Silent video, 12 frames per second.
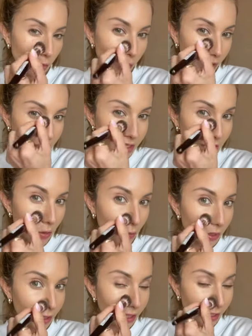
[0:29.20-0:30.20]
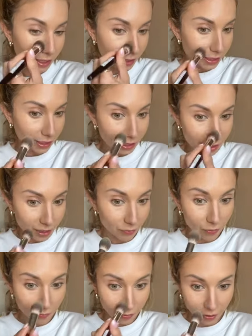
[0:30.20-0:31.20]
blend out really easily, and if
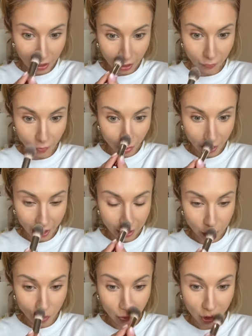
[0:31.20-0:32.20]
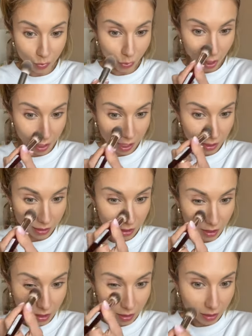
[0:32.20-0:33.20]
you feel like you've applied too much product,
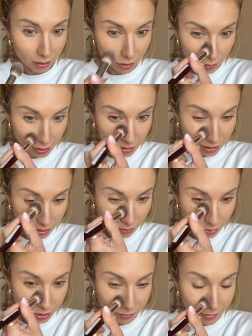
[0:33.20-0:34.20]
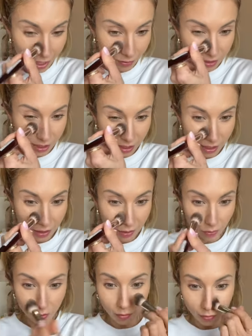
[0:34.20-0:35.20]
you can still just bounce it and
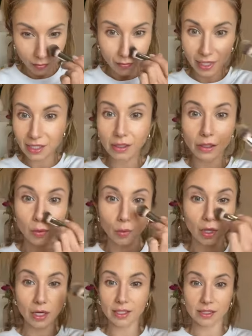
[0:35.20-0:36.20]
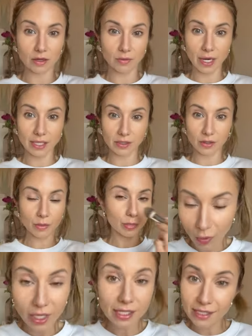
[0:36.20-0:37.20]
it'll basically work as an eraser.
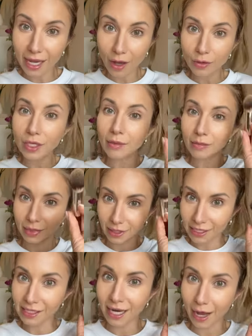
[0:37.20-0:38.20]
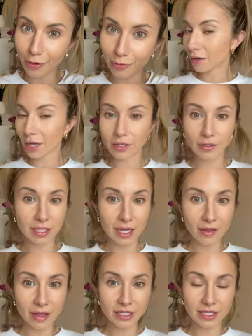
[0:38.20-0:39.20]
When in doubt, blend it out. Okay, you see how
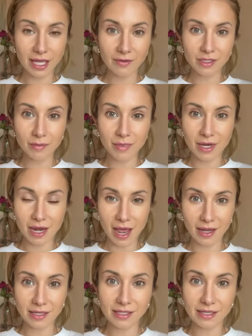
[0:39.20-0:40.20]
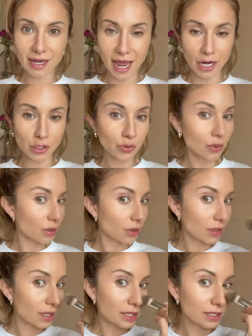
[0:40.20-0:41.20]
that just gave some nice
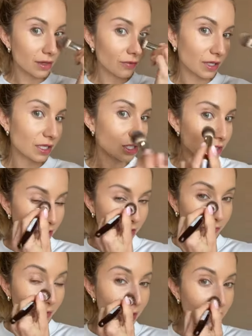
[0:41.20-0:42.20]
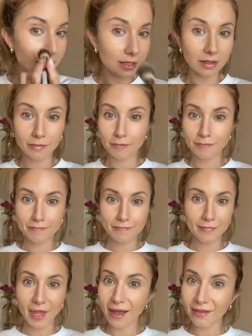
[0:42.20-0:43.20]
natural definition to the face?
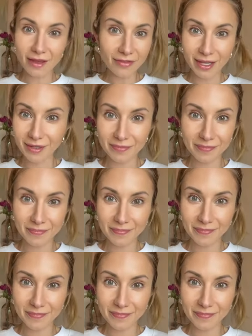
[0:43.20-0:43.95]
I love it.